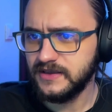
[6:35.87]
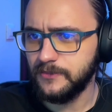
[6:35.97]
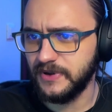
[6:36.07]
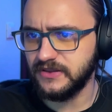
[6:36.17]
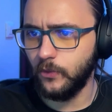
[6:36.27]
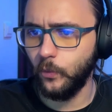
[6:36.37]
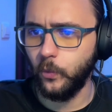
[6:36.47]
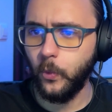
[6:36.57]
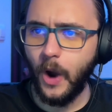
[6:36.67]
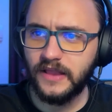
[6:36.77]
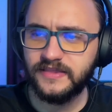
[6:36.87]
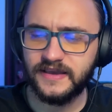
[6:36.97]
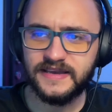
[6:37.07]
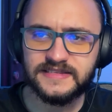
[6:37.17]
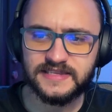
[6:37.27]
But what
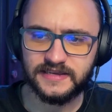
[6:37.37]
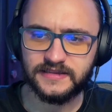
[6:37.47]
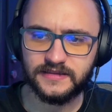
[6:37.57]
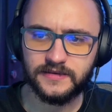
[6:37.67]
is it?